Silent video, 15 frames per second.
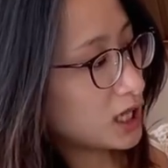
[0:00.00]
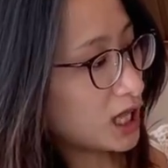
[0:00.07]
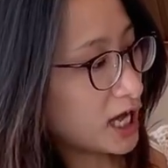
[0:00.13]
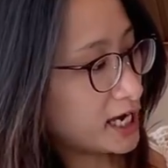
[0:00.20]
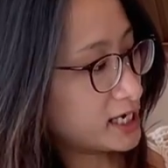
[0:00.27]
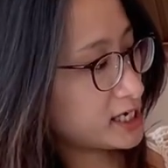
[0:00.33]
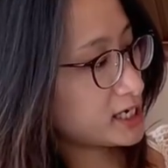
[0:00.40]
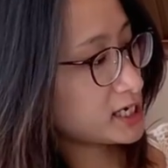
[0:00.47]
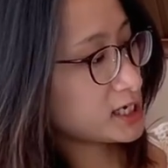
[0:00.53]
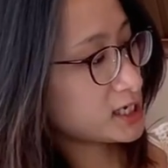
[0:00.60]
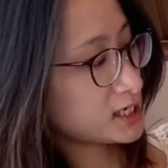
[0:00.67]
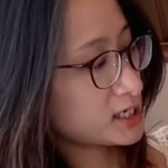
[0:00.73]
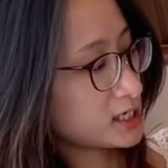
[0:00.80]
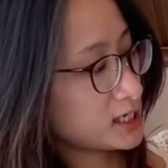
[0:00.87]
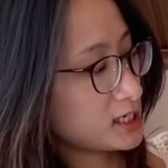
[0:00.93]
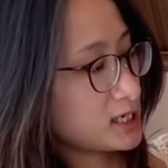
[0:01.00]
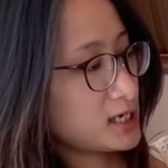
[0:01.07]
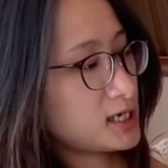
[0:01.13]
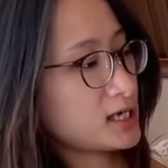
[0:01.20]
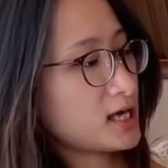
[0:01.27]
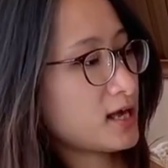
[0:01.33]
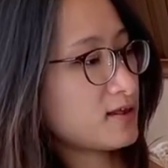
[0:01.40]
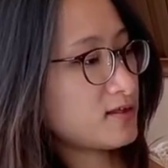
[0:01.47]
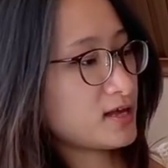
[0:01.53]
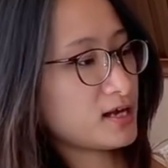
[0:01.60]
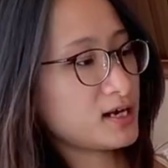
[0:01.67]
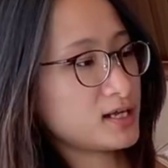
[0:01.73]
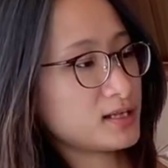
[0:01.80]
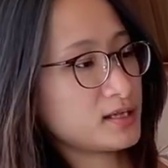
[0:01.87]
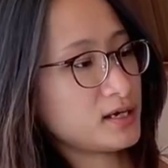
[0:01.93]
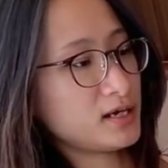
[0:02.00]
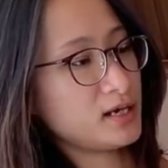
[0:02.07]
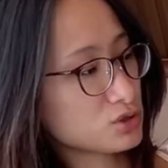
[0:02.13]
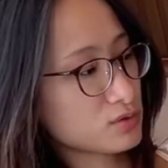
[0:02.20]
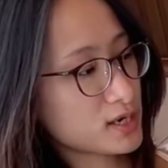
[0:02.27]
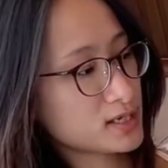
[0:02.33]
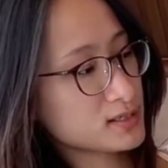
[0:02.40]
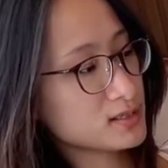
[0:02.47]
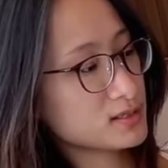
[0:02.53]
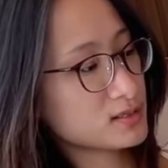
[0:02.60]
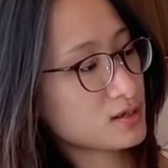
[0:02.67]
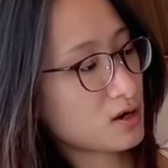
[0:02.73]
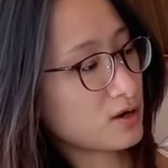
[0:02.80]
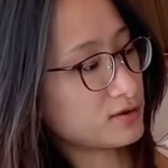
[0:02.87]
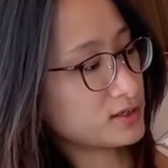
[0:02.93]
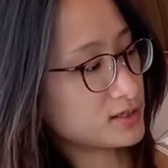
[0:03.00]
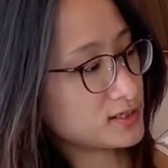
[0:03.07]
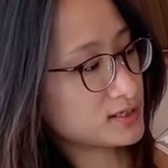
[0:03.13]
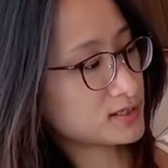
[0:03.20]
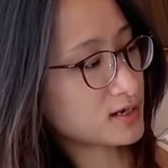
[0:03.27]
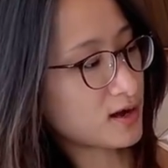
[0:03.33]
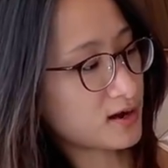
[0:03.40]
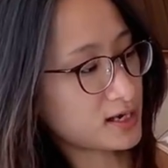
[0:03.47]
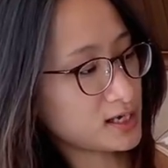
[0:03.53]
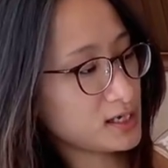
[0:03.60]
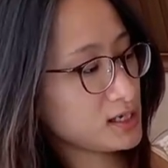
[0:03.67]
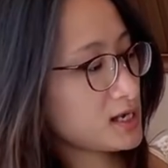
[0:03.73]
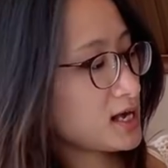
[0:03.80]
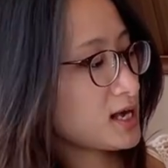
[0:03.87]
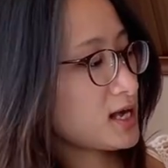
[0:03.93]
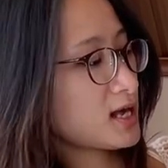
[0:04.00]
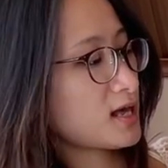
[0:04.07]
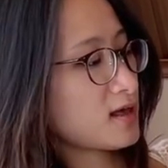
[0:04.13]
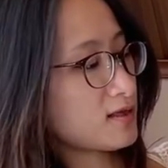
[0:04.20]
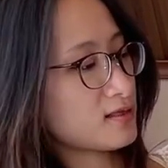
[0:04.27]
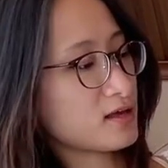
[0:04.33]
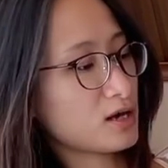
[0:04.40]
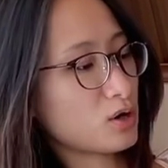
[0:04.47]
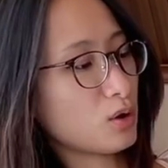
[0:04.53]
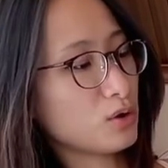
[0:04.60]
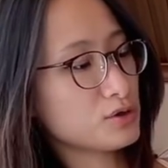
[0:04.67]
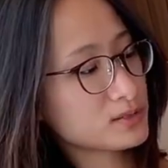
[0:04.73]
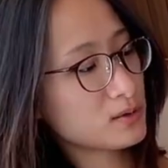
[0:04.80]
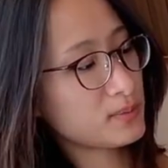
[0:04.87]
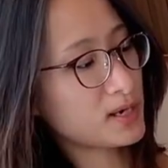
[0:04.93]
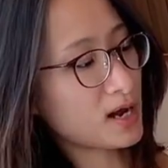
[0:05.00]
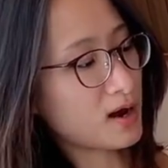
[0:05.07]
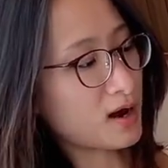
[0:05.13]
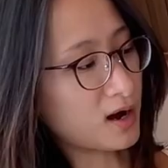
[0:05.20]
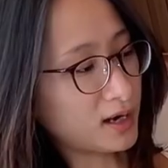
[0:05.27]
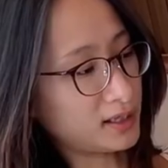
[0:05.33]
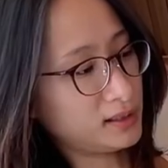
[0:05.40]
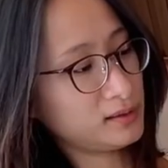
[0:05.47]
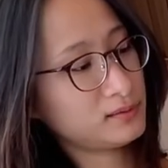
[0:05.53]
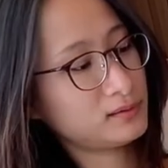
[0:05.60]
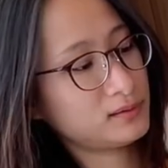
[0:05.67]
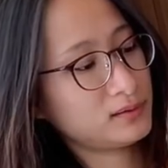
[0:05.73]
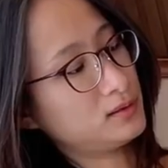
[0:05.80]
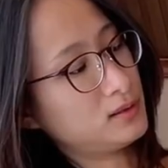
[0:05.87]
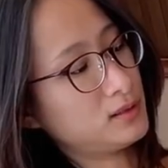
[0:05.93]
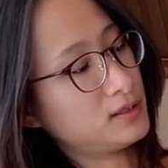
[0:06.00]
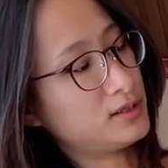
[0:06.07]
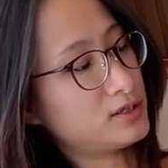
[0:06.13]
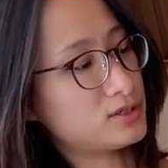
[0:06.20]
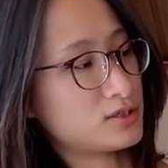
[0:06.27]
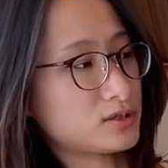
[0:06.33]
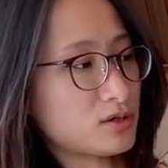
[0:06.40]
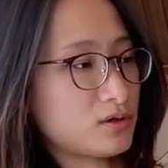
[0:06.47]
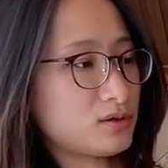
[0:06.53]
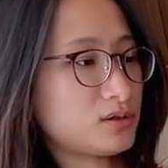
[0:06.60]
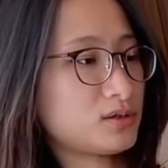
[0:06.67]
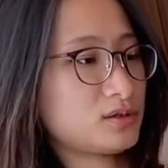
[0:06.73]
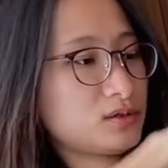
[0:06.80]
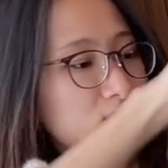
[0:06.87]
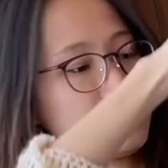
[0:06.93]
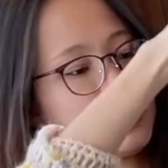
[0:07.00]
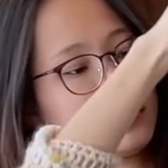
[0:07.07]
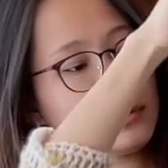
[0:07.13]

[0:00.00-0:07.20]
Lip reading: like, and then it distressed on the side and then also behind the skirt.